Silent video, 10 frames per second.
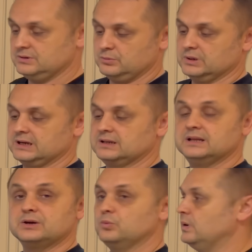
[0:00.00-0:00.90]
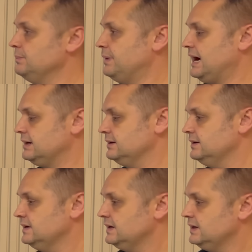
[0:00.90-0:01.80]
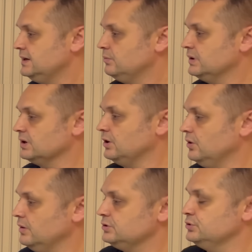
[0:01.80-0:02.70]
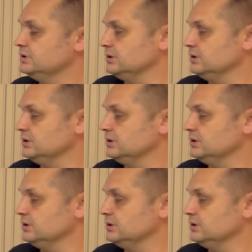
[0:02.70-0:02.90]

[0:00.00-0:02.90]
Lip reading: We're going to click one back. We're going to go to the